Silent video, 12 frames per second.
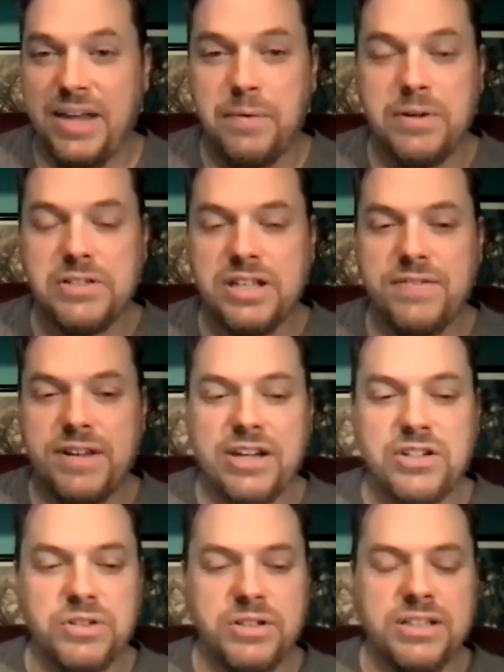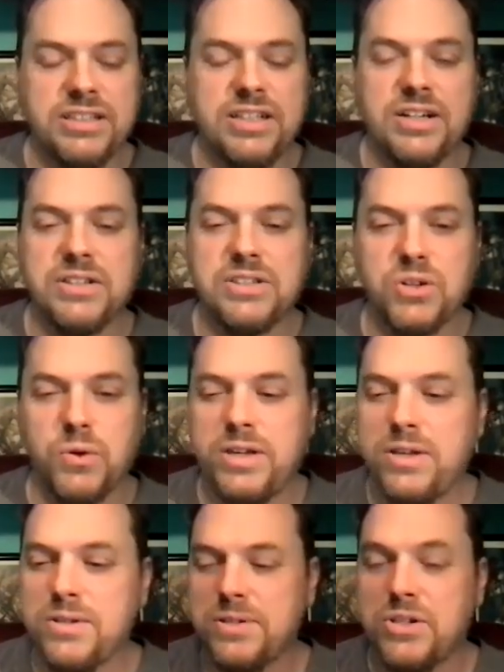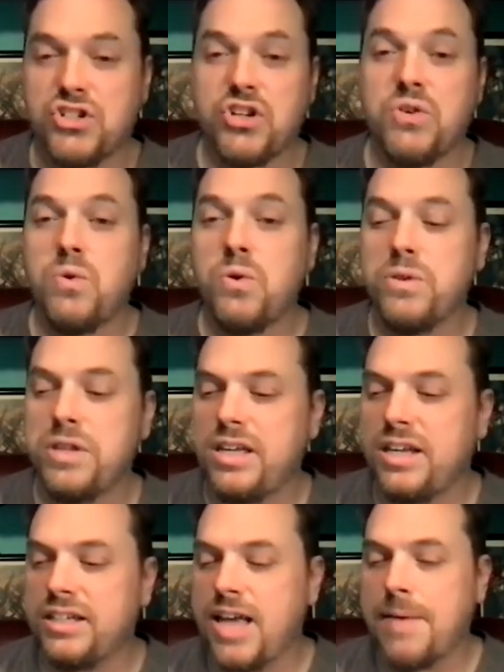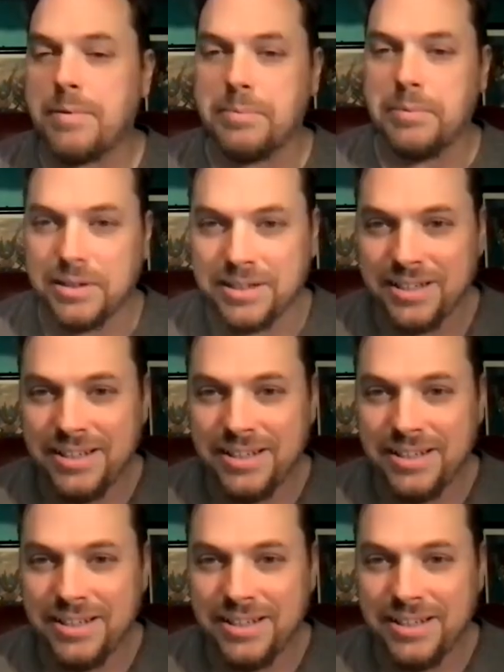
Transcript: He wasn't even actual toy using the show or the comic book.